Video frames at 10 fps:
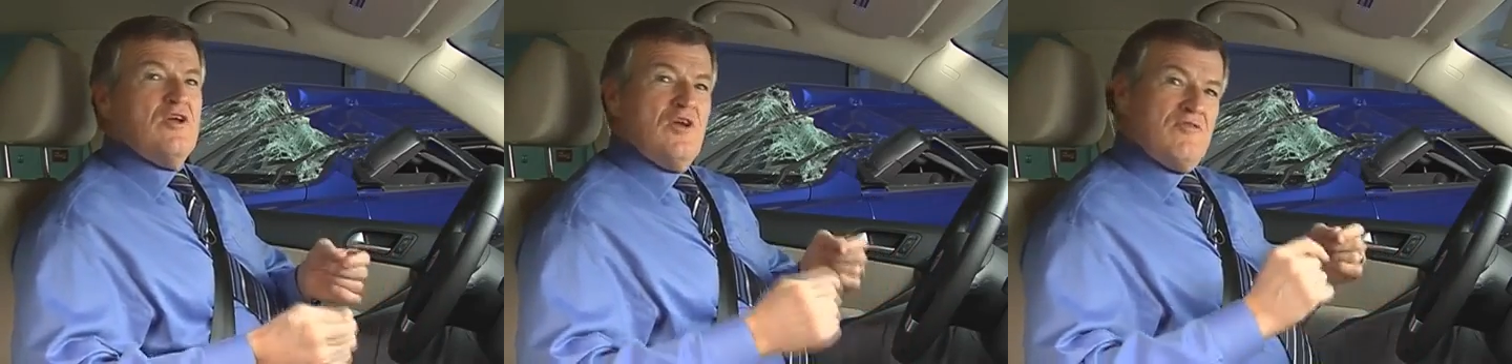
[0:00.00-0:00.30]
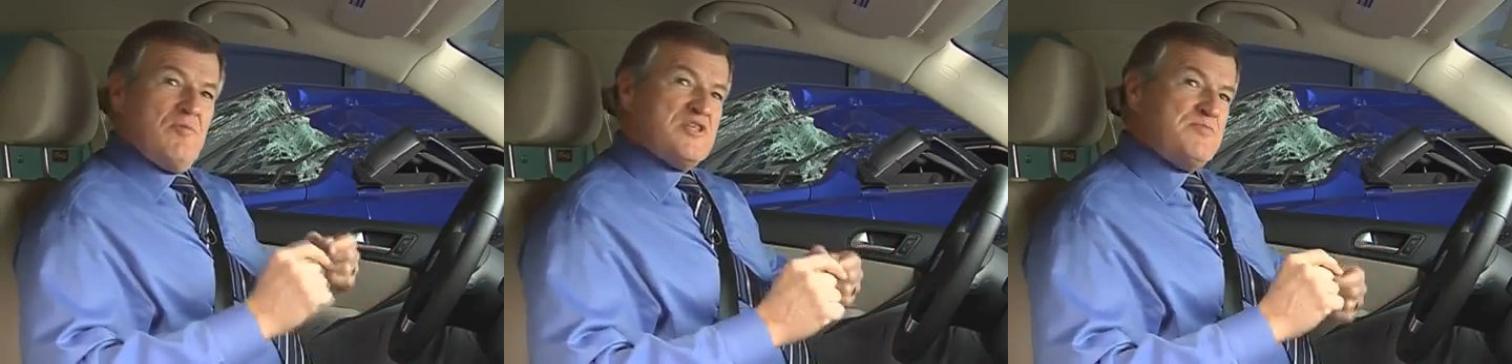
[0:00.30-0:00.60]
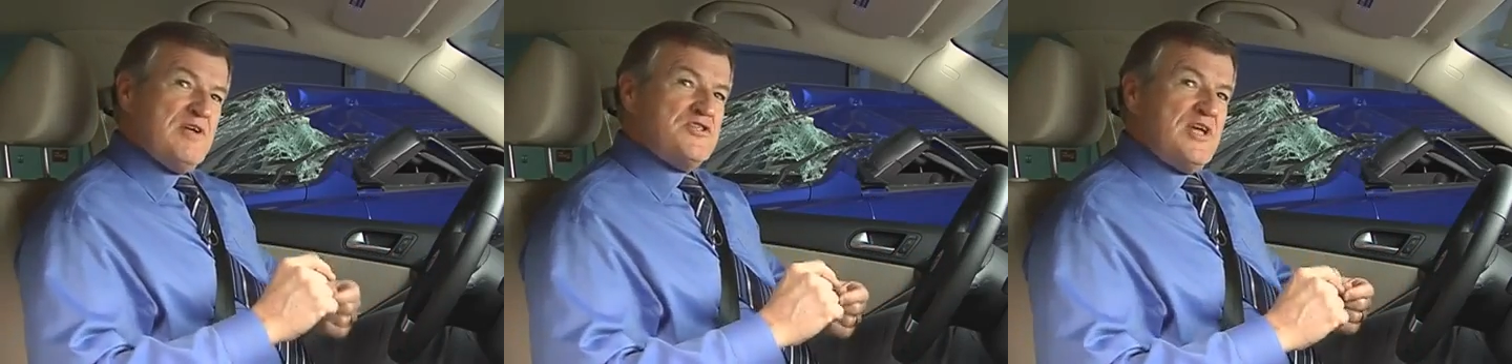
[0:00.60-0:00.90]
you have a much
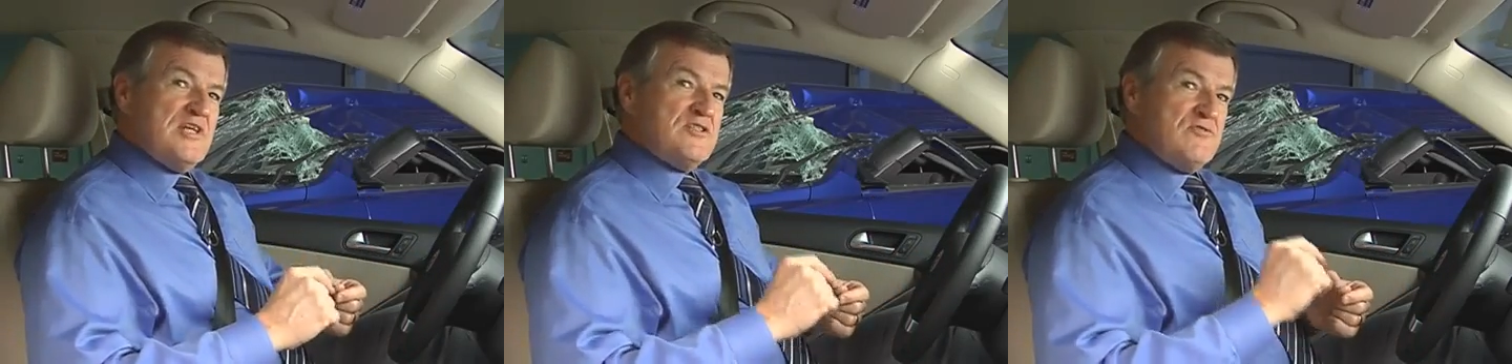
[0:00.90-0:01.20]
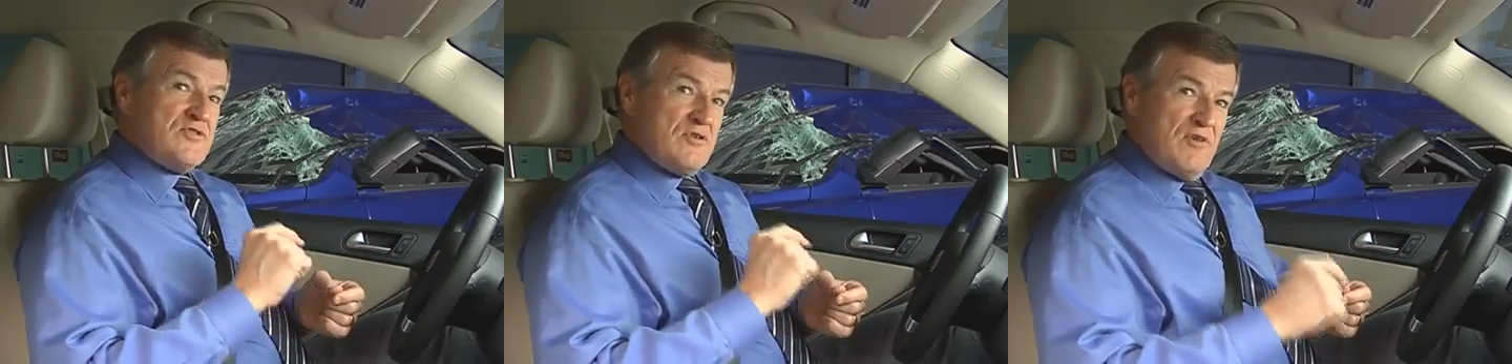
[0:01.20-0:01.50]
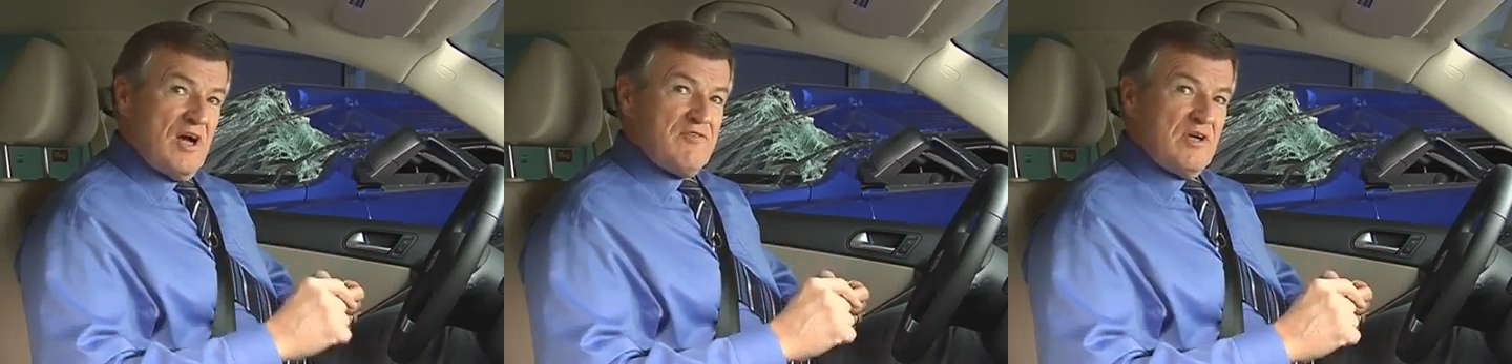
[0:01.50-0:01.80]
better chance of
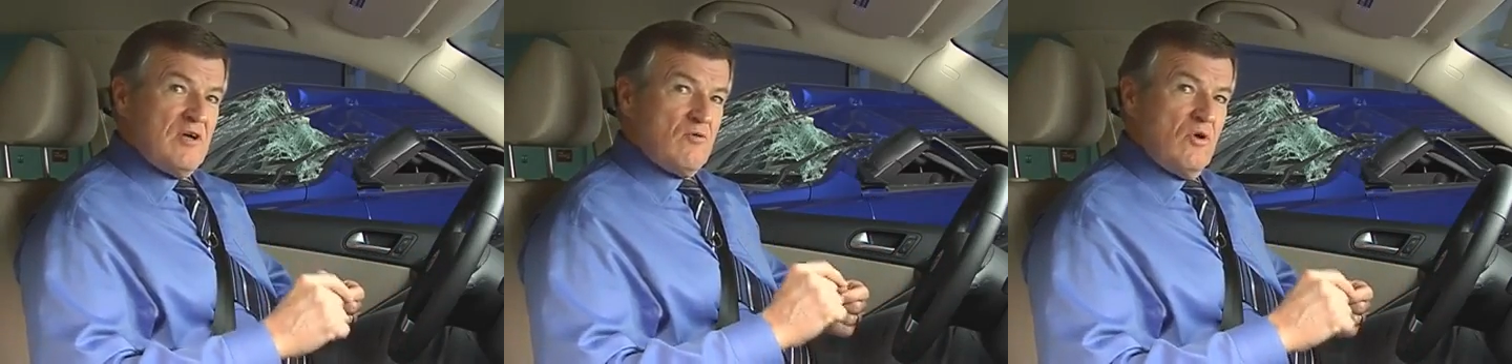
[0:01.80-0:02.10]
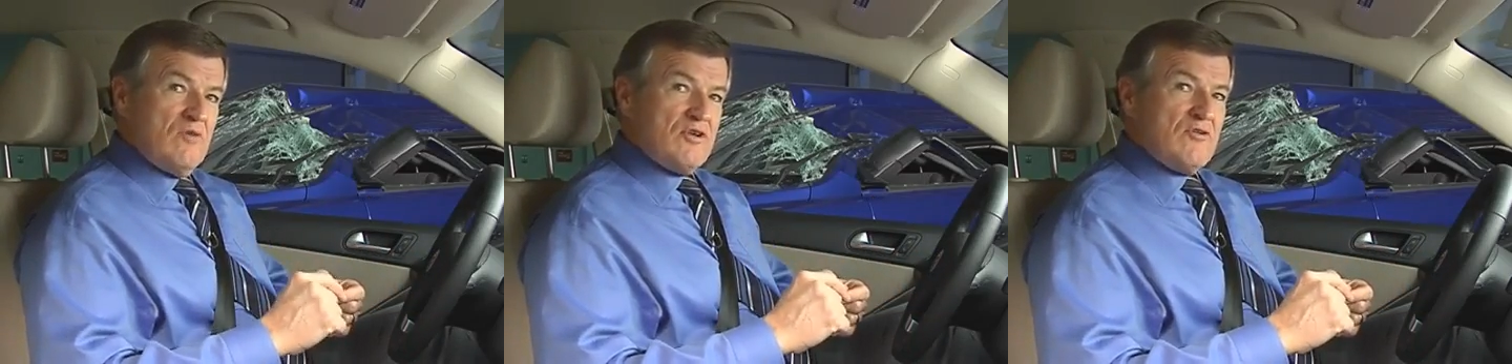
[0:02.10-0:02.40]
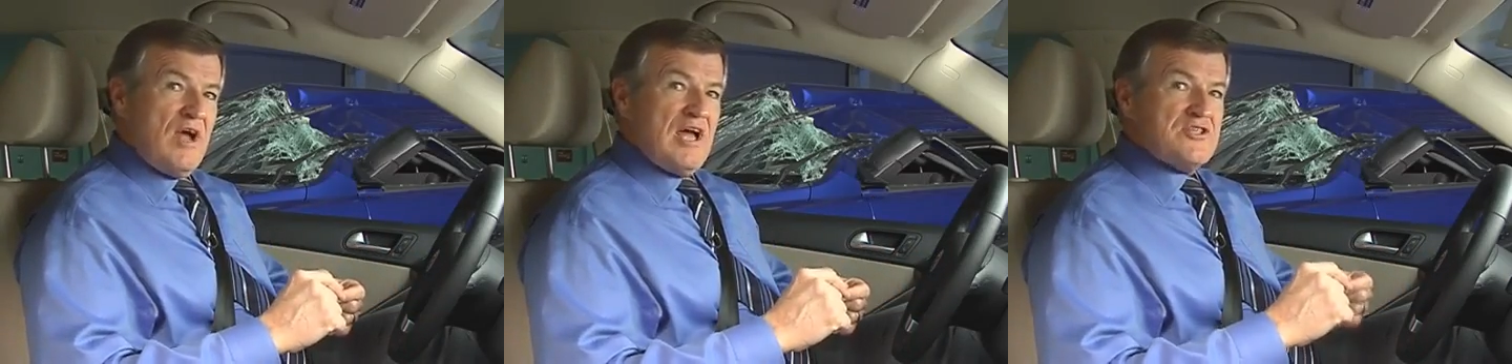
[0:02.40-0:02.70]
surviving a rollover
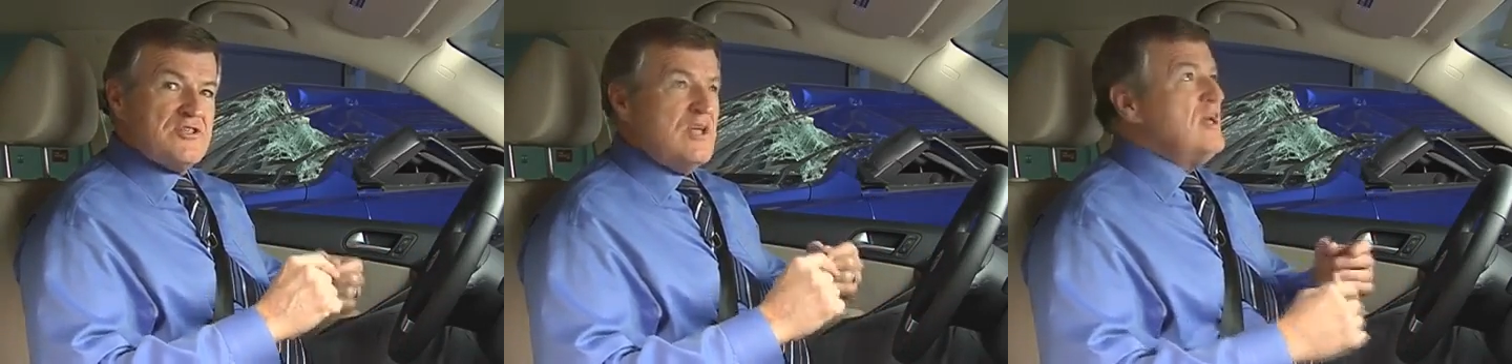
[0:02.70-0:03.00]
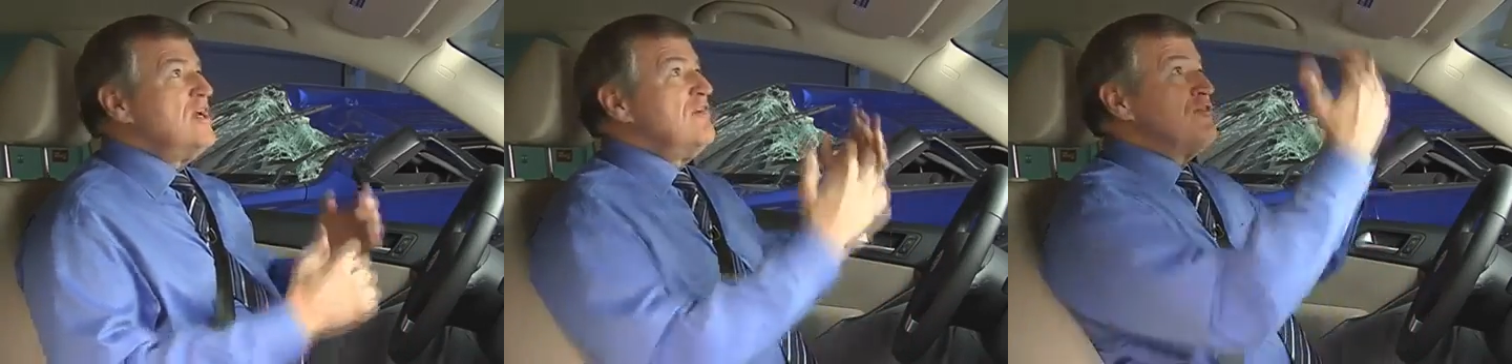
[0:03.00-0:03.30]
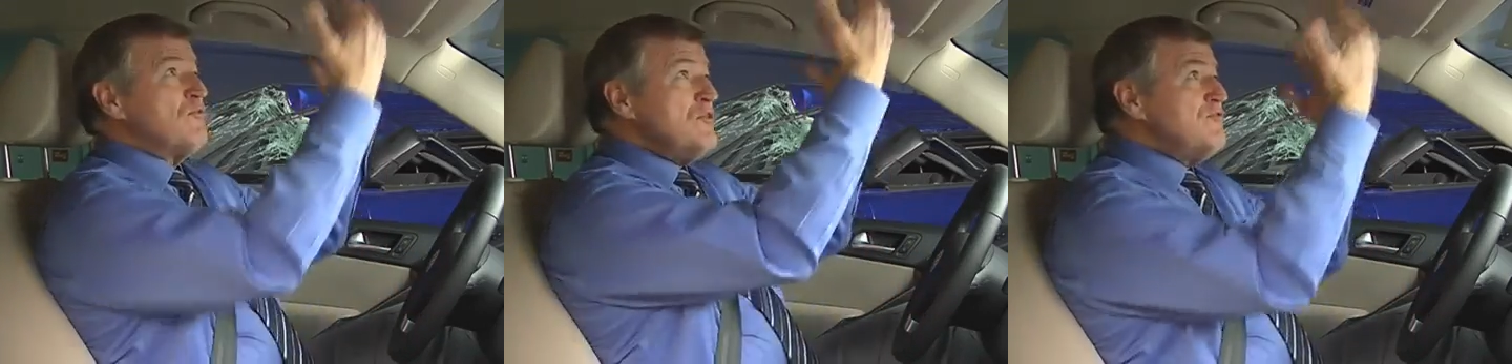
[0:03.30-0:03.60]
crash if
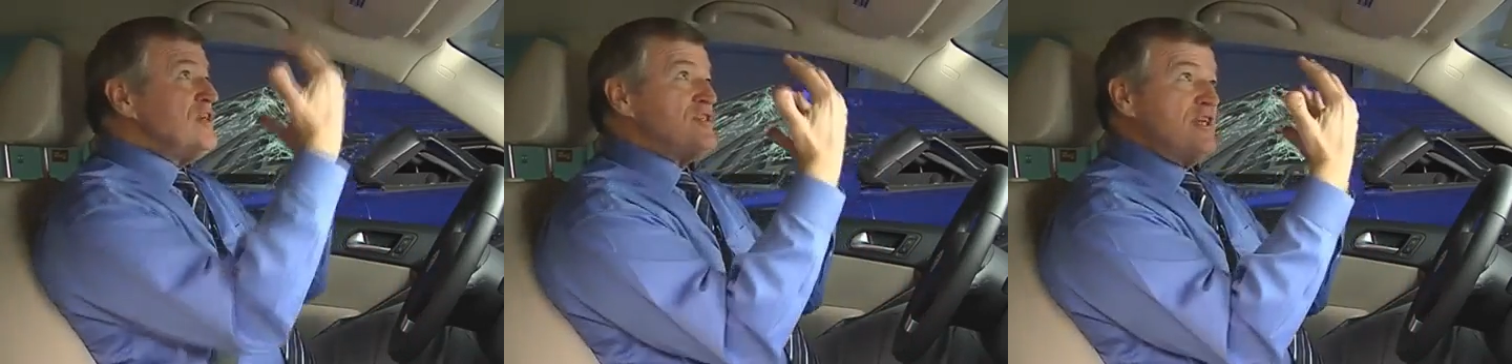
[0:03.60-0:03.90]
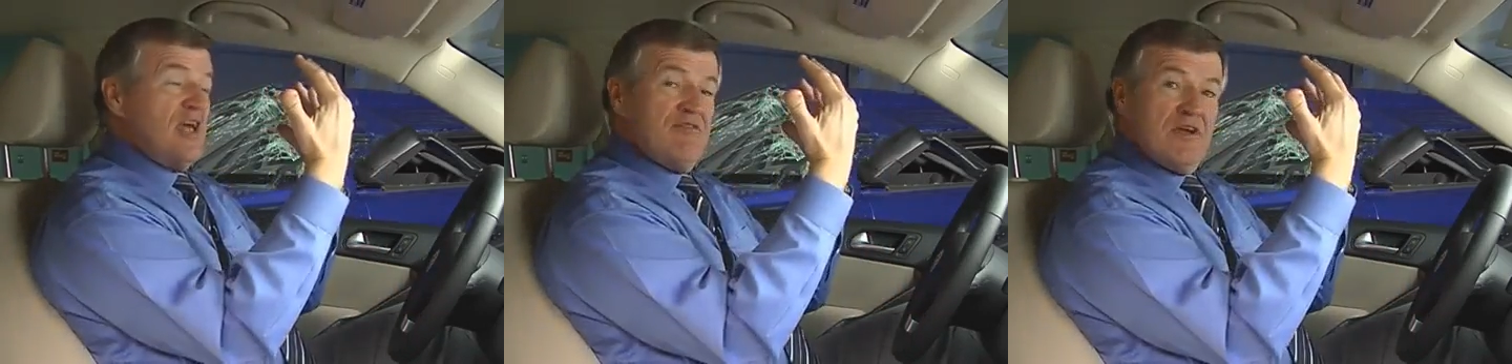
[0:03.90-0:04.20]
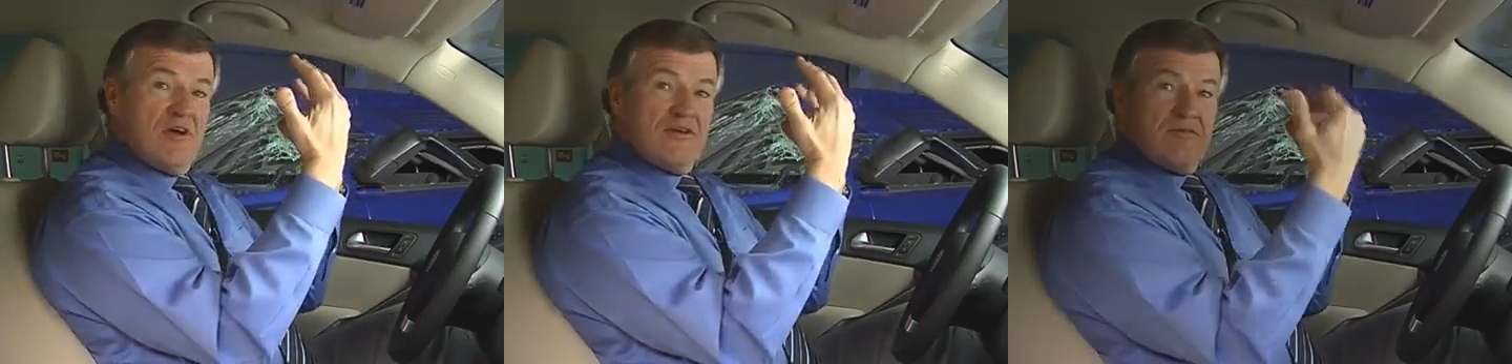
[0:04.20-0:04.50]
the roof doesn't cave in on